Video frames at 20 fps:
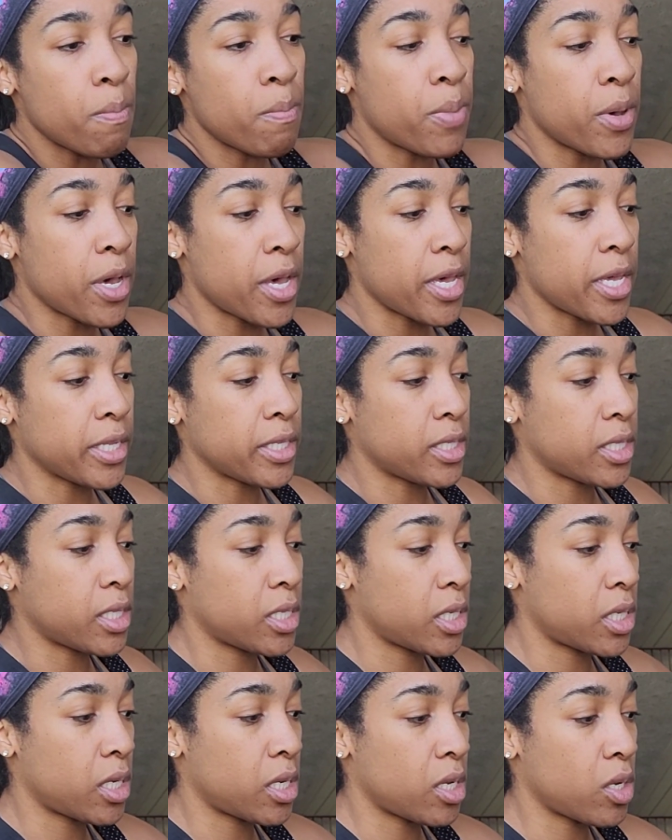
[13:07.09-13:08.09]
but
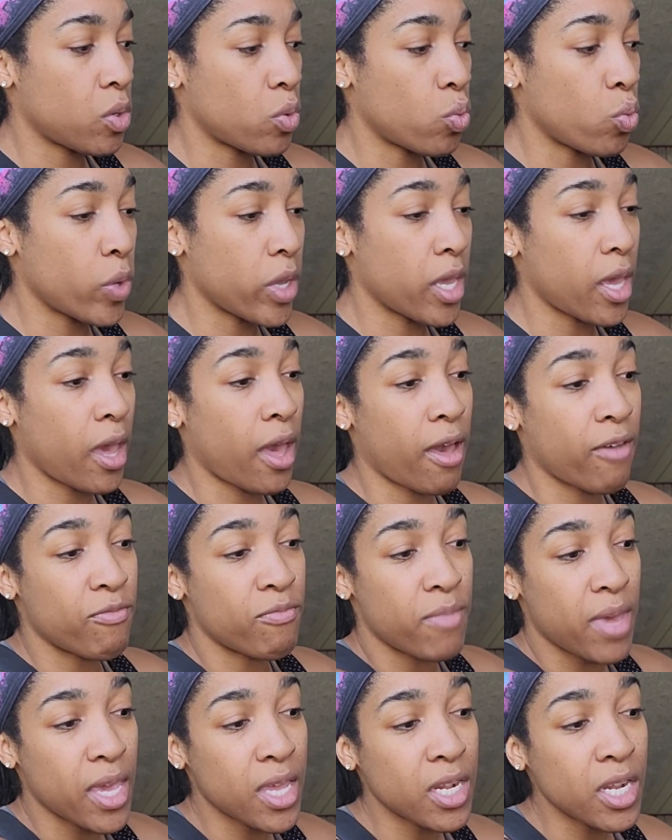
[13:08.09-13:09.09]
we have
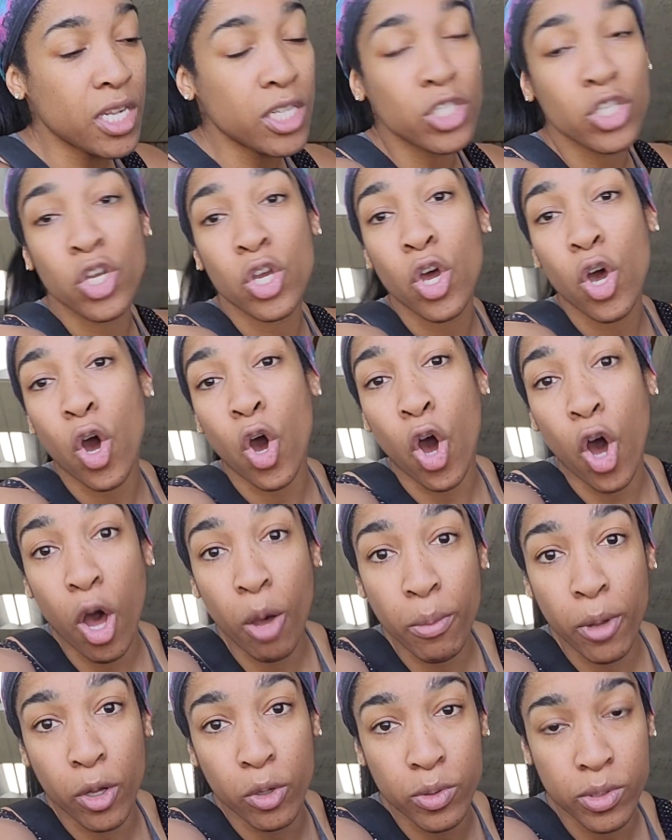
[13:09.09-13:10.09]
made it
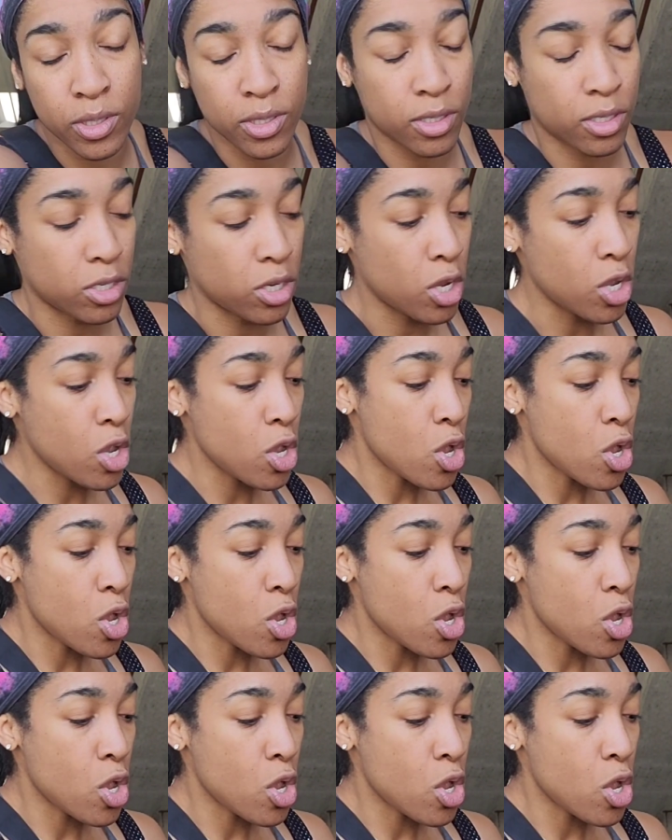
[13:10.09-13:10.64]
almost.